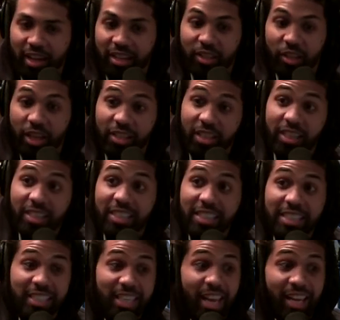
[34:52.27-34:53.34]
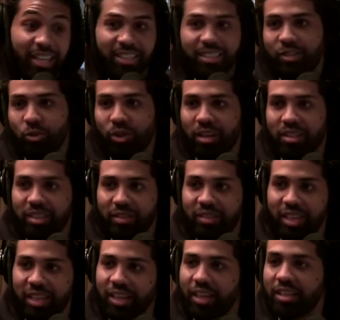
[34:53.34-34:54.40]
And it's, mm-hmm. it's, it's insane. It's two thousand
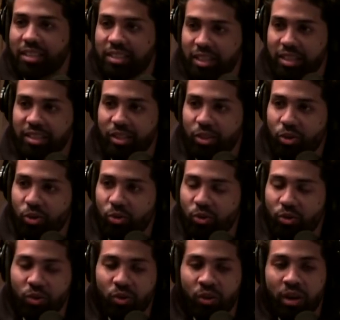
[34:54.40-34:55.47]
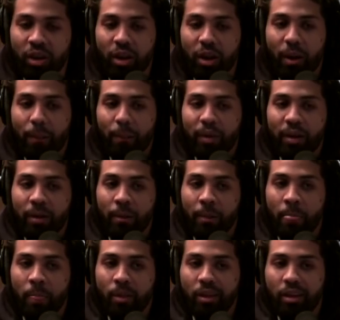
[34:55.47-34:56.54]
seventeen that this shit is still going on. But
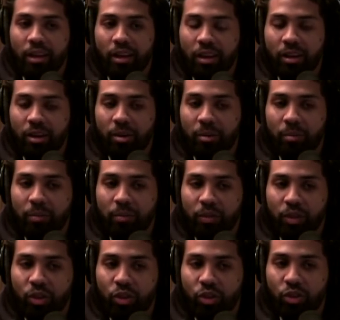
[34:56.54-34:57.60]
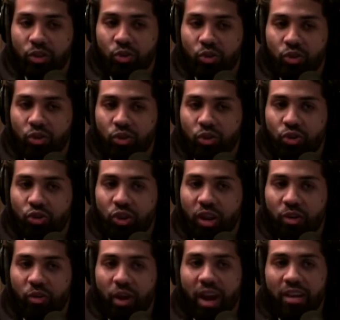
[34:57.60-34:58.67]
um, you, you're
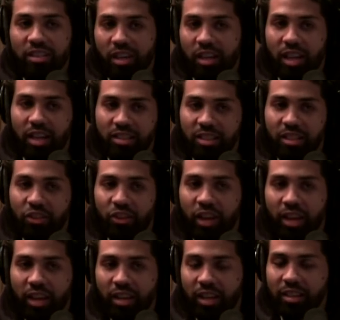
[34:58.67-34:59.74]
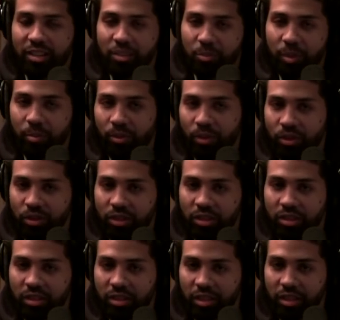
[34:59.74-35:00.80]
trying to rationalize it in your head. Like, these people are
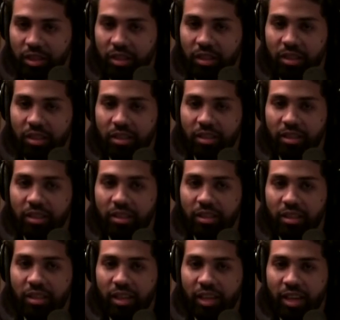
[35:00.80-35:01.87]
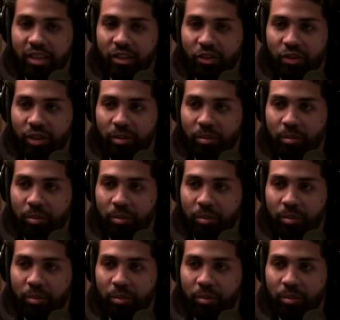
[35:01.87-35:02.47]
just ignorant.